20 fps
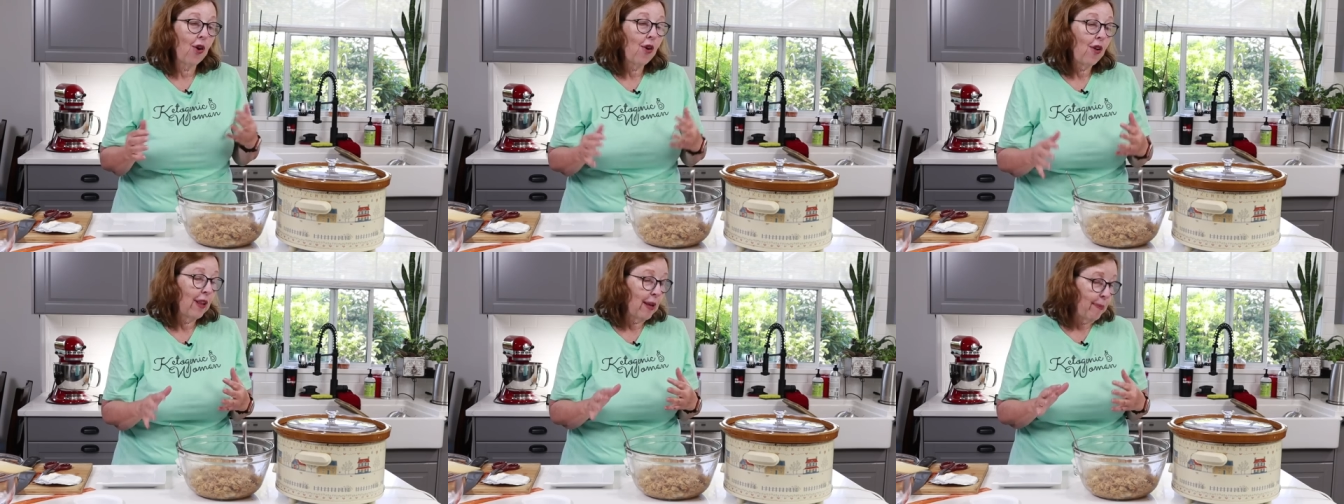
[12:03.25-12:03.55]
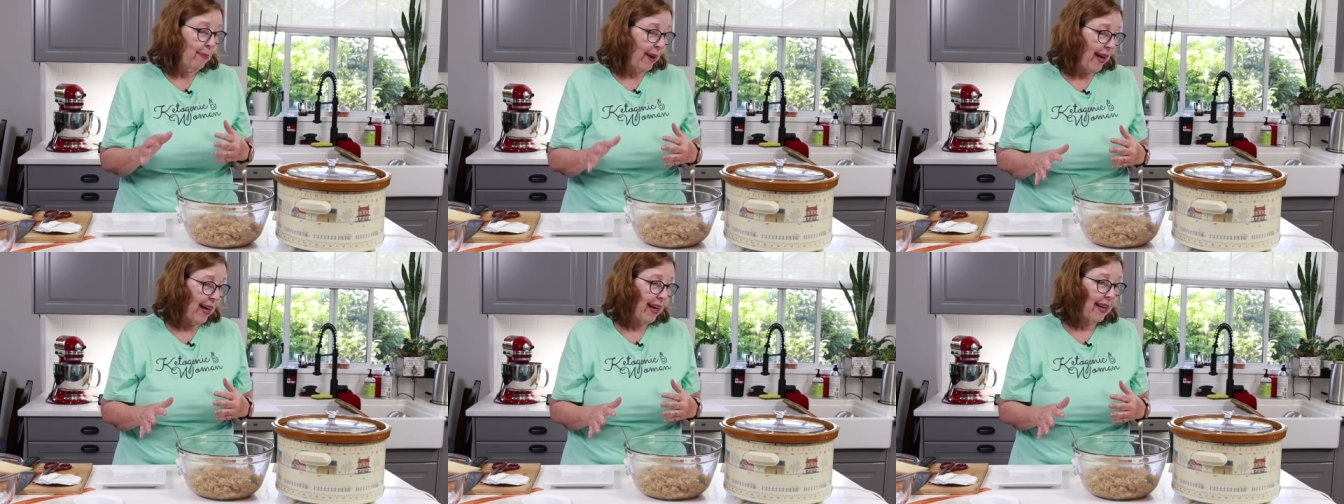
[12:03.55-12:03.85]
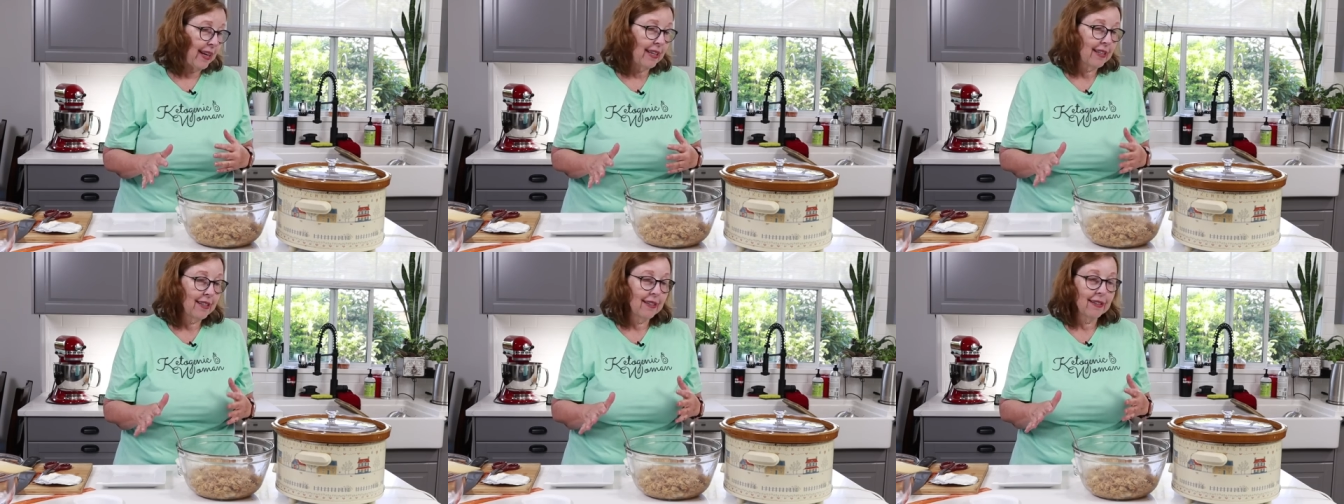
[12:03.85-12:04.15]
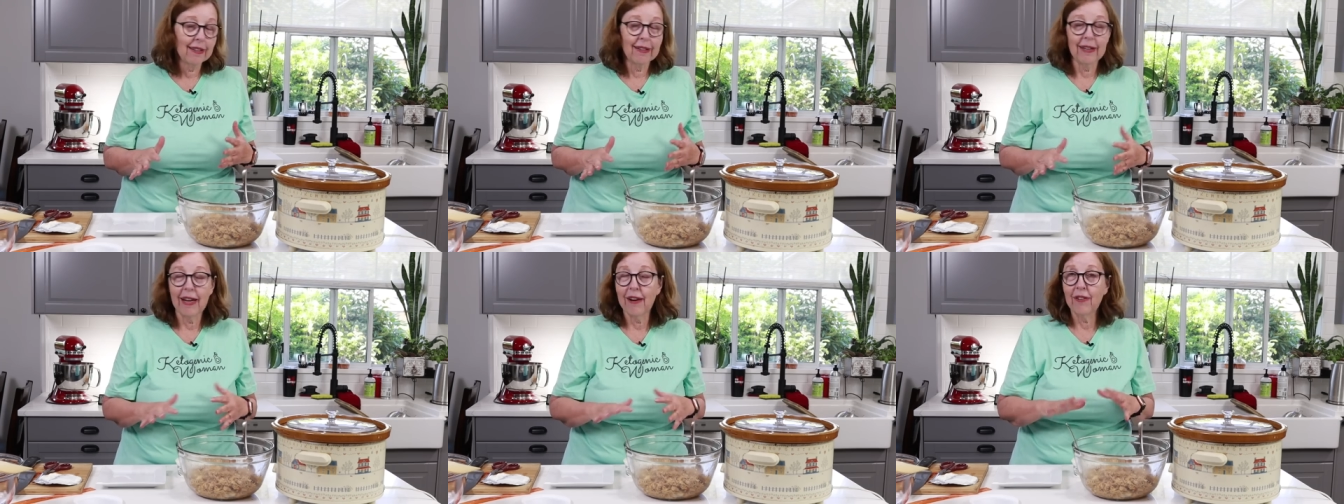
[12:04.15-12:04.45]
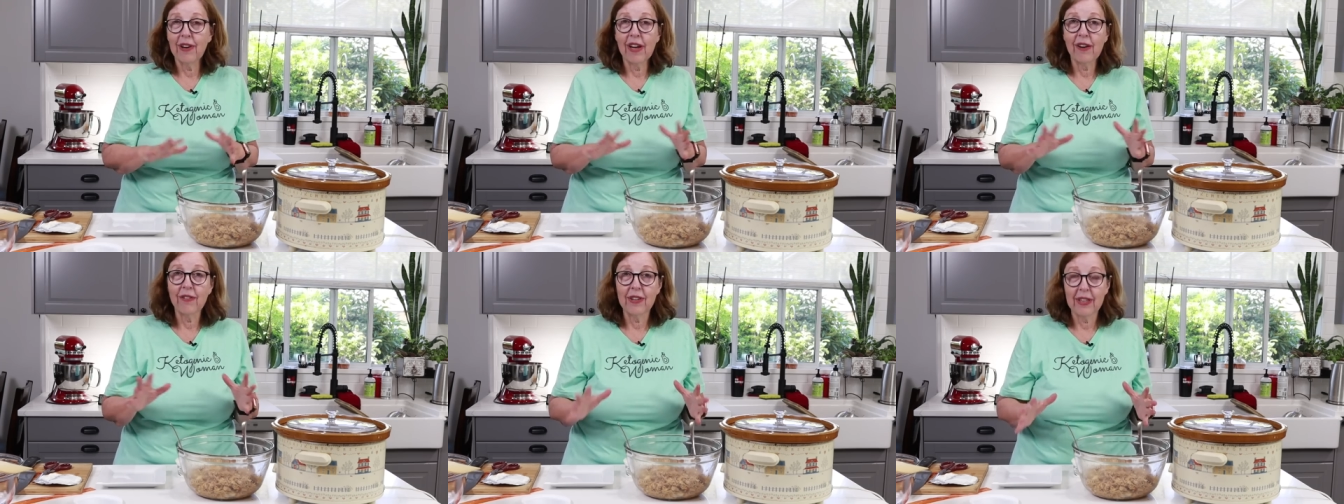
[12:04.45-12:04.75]
all I'm adding,
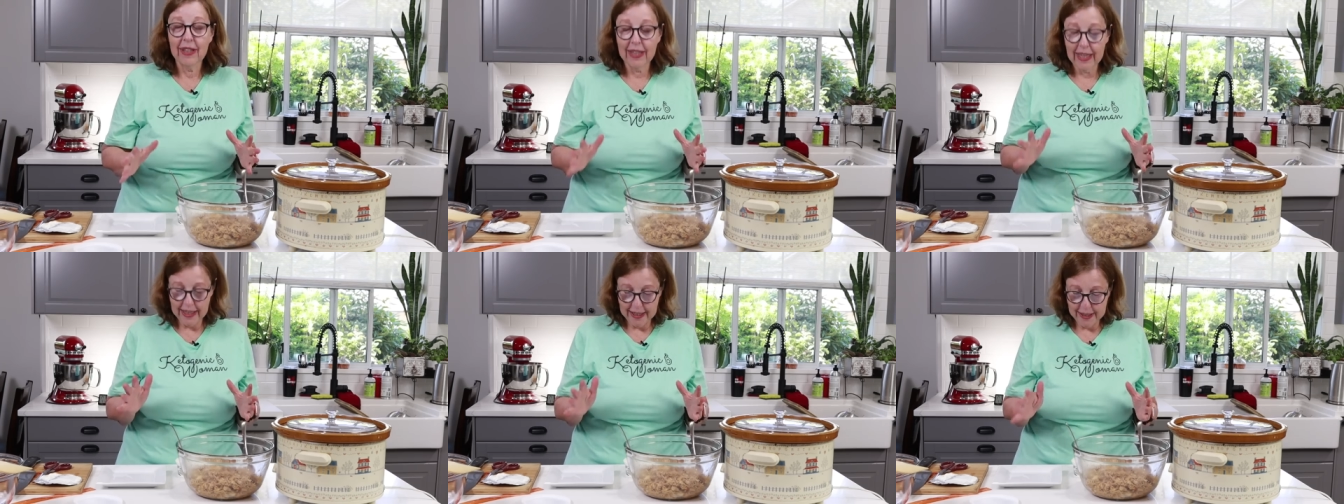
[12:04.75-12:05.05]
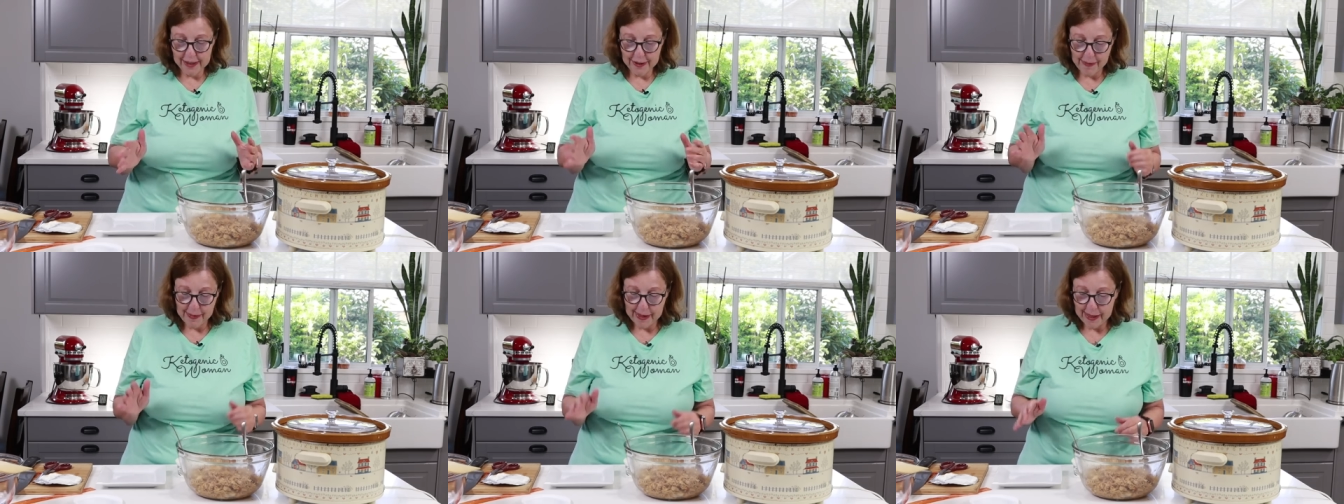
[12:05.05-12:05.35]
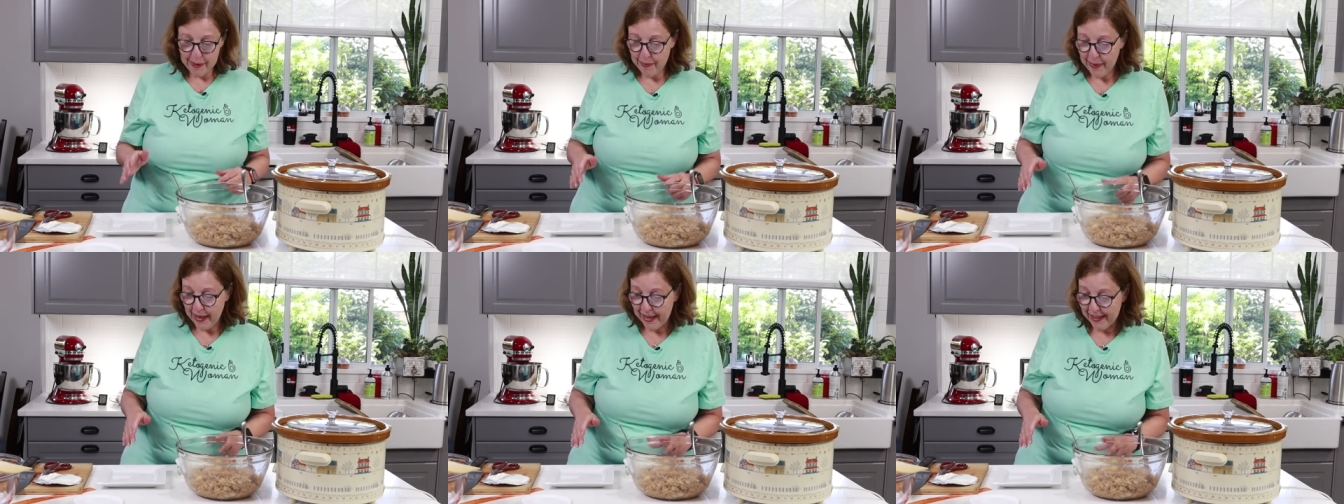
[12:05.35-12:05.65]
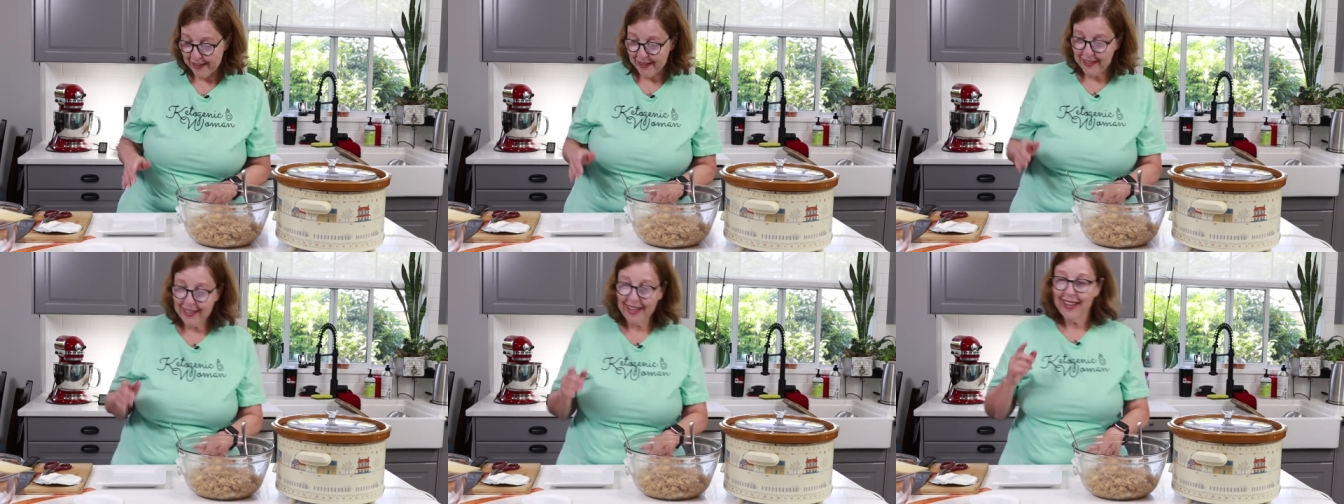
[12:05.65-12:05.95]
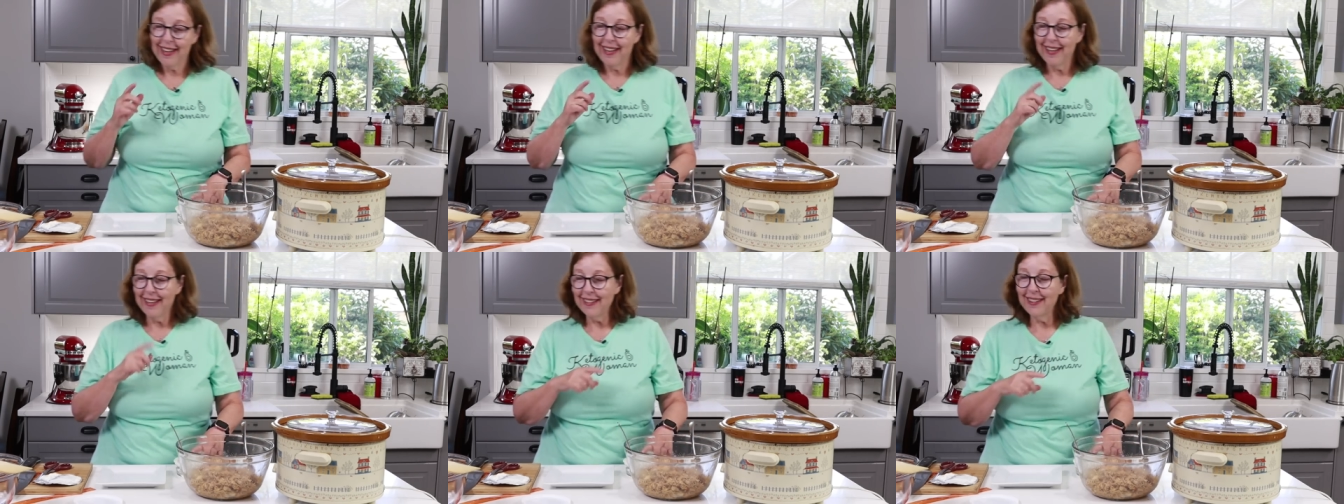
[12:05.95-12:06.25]
everything is meat-based.
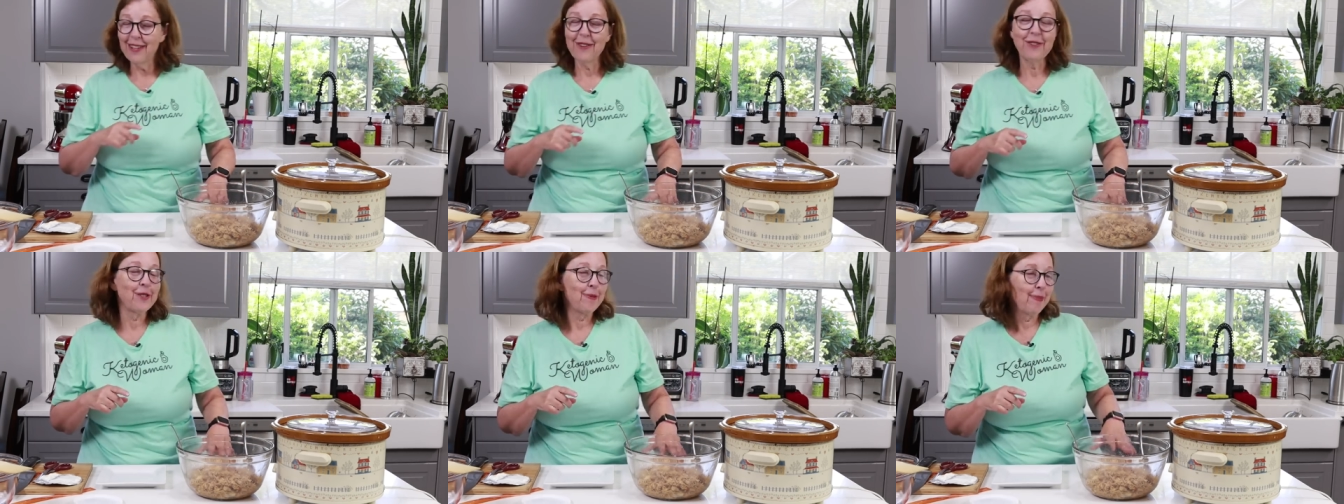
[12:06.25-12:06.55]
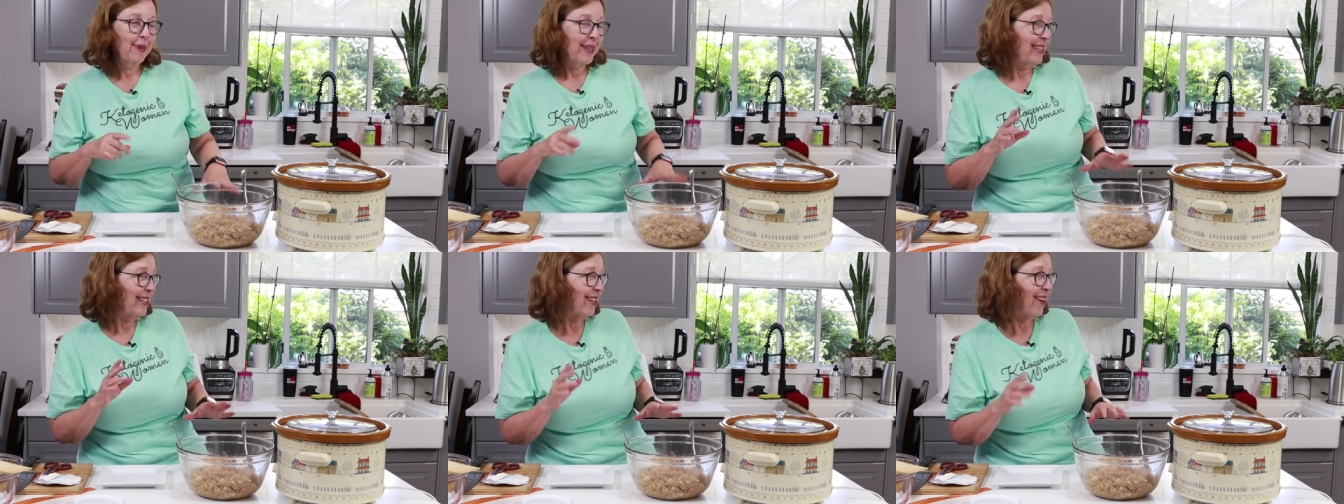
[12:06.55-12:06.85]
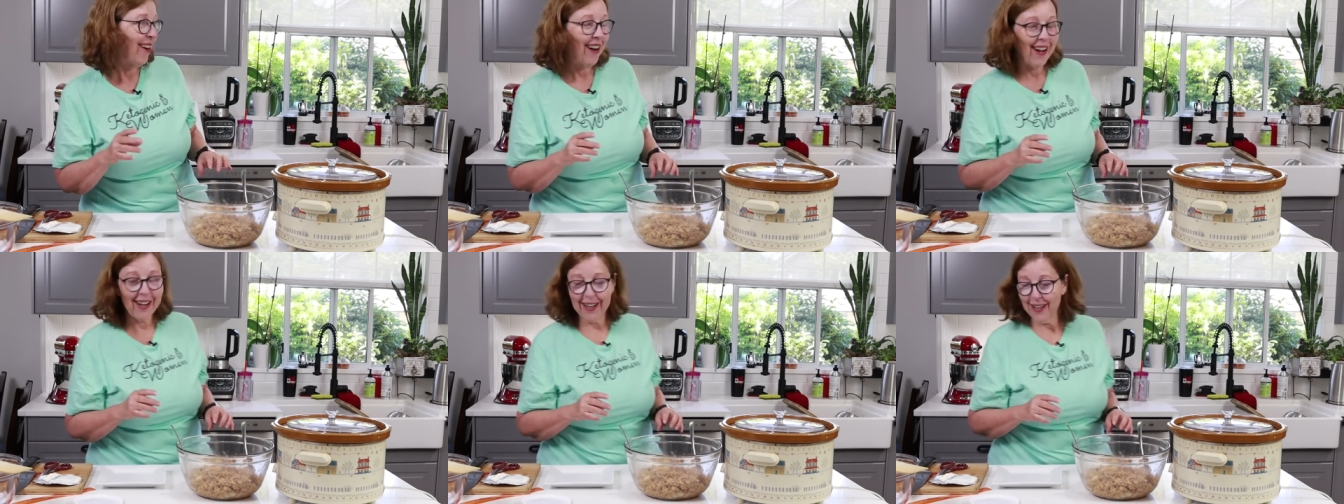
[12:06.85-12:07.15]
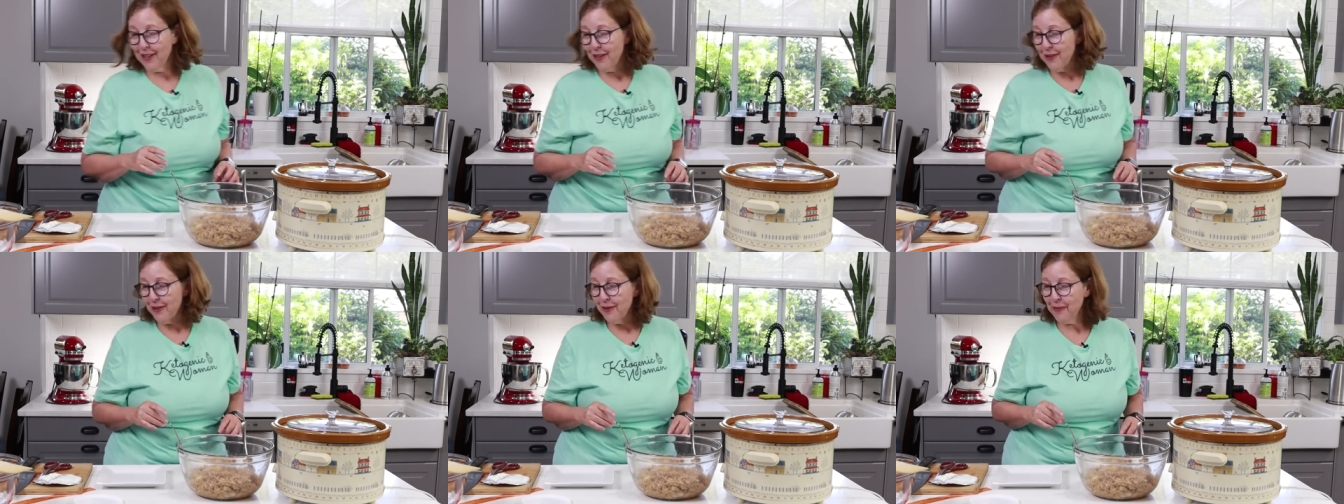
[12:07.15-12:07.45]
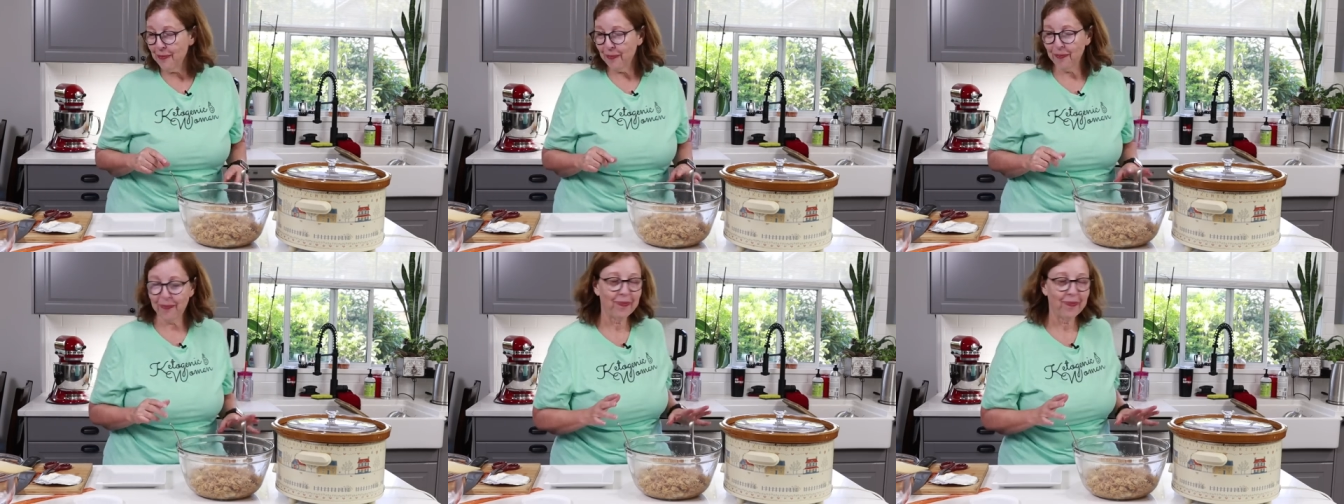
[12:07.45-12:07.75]
There's my taco.